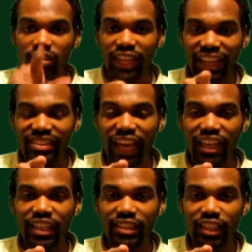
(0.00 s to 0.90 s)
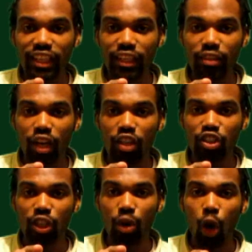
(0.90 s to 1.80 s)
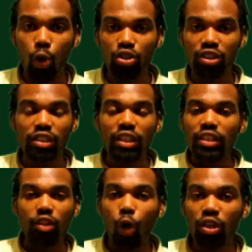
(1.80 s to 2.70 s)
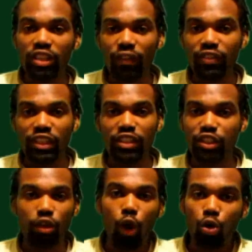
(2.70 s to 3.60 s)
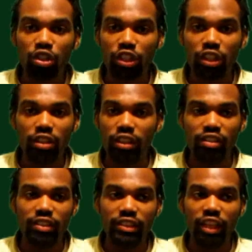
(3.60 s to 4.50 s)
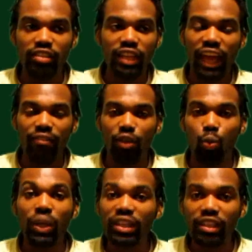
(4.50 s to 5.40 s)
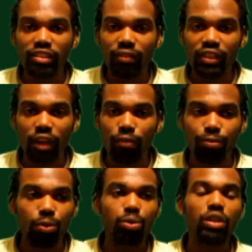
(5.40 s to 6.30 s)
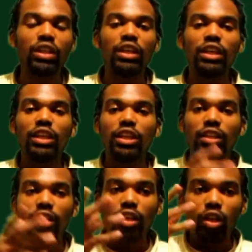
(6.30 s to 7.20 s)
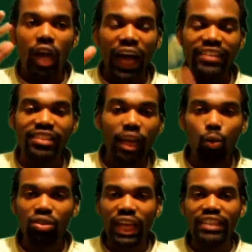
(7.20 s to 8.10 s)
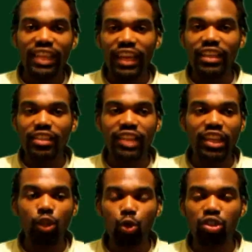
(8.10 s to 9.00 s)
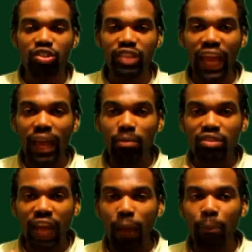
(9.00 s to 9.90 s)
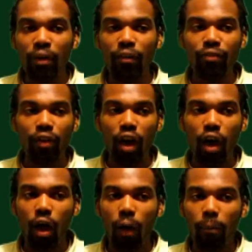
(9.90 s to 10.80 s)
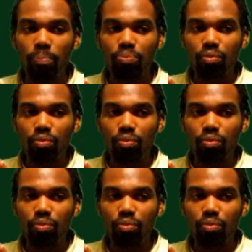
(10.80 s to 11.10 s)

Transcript: That's how they did Shirahoshi. The only difference is Shirahoshi doesn't have the weakness of a devil fruit. I think what they did is they used the same type of